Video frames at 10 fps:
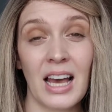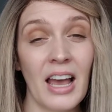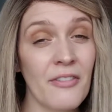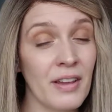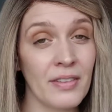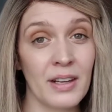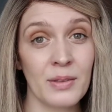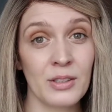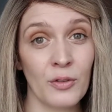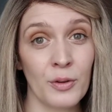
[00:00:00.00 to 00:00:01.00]
I found that
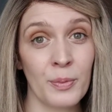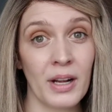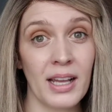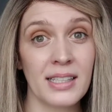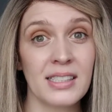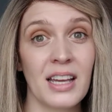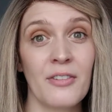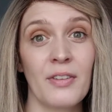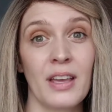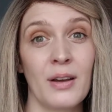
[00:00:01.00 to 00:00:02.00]
it was overpriced.
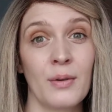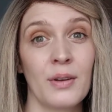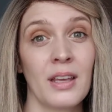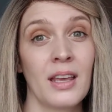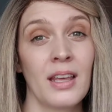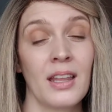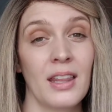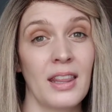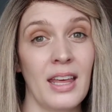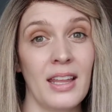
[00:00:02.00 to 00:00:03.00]
I found
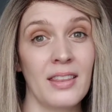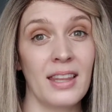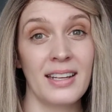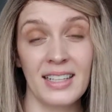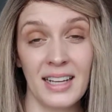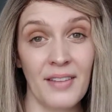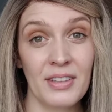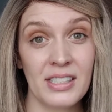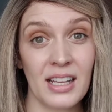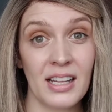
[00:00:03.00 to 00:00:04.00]
that they didn't have
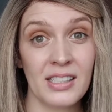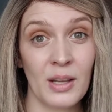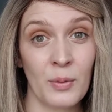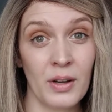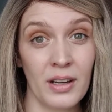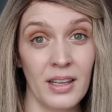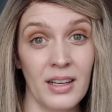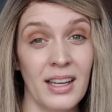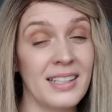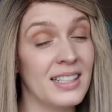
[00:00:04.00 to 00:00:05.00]
the styles I
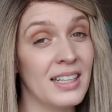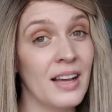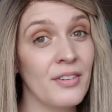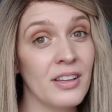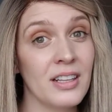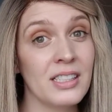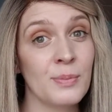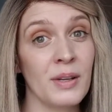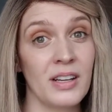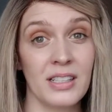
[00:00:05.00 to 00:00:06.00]
wanted. I didn't have a good
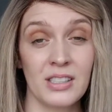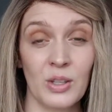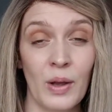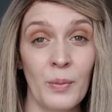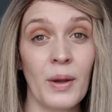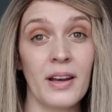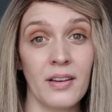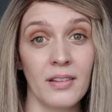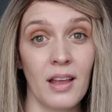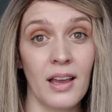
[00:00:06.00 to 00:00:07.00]
experience, so I went
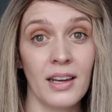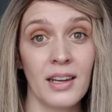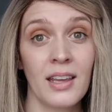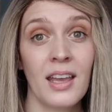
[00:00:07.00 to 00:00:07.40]
online.